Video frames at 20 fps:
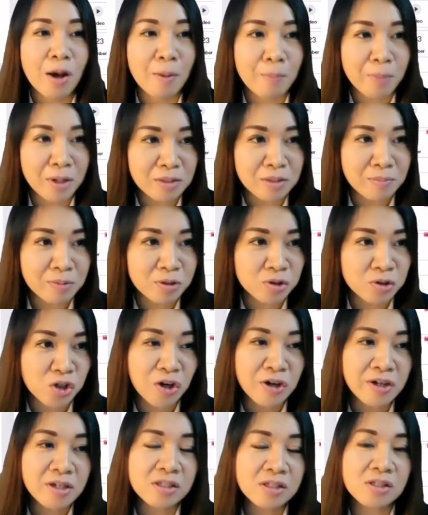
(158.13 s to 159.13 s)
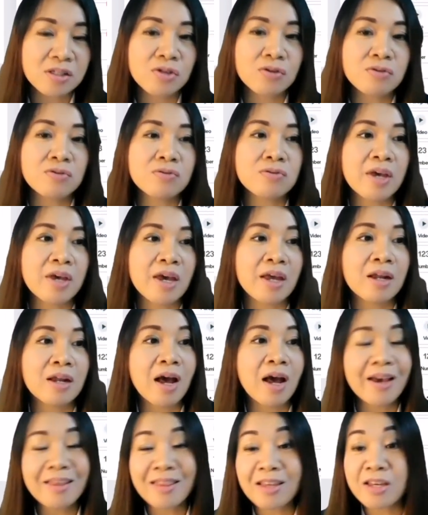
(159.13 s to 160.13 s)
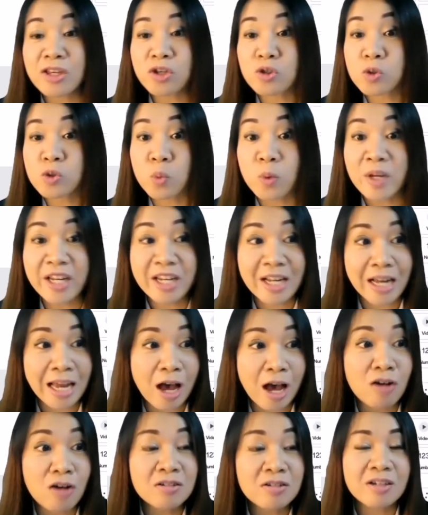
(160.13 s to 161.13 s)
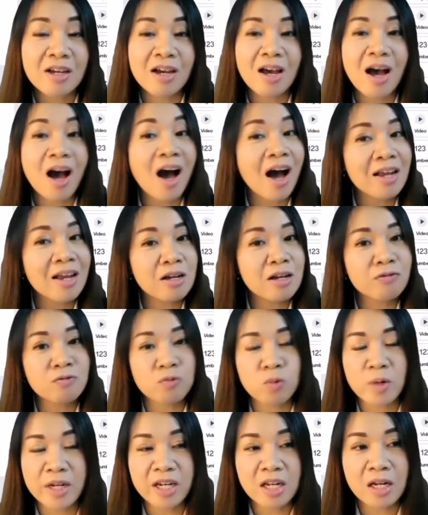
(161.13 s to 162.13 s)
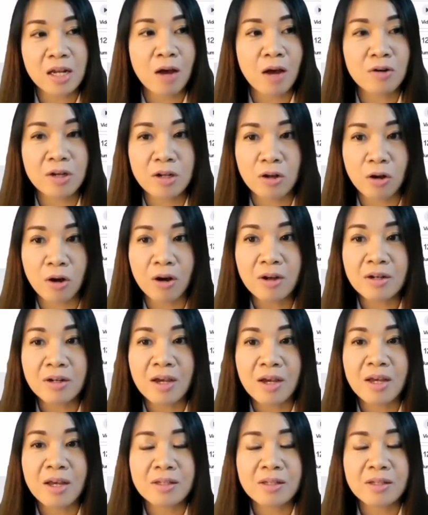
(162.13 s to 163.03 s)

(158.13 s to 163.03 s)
multiple choice, you can either use word cloud. I love word cloud a lot.